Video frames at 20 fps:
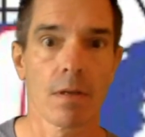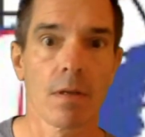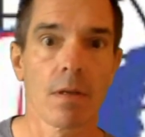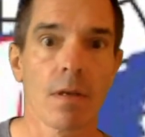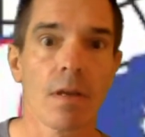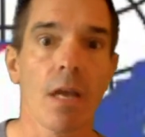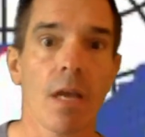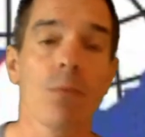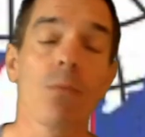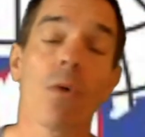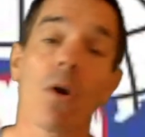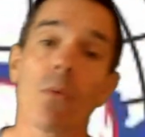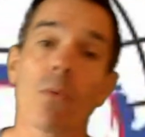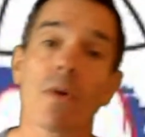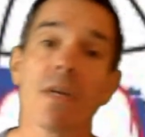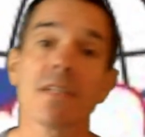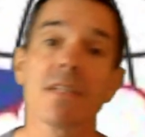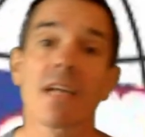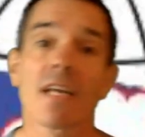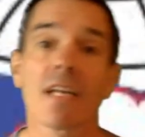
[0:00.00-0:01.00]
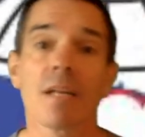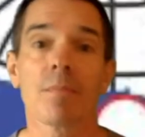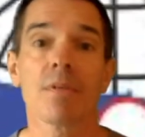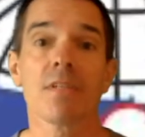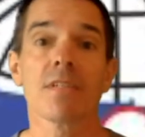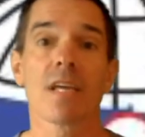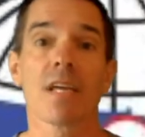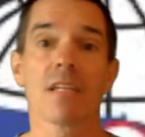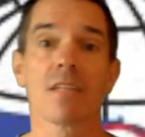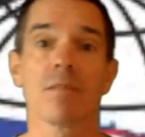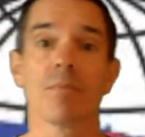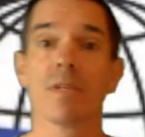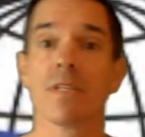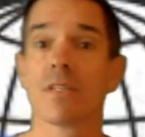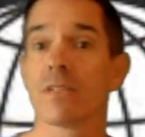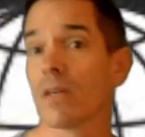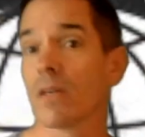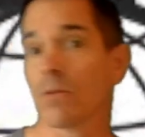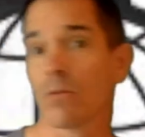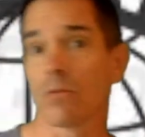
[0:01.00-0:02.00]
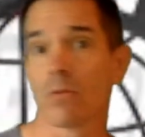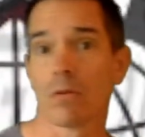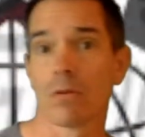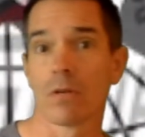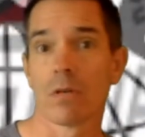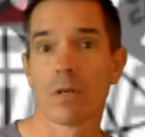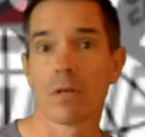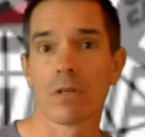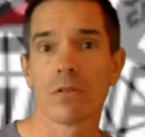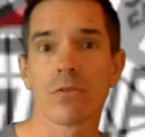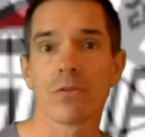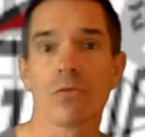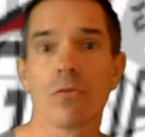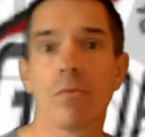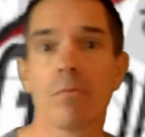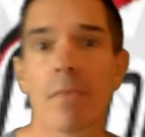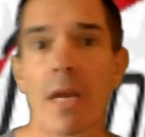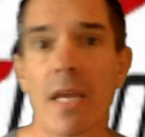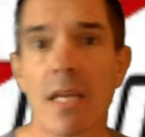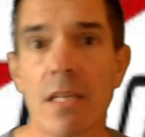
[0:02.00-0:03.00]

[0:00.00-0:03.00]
In what ways can it be said to be so, to remain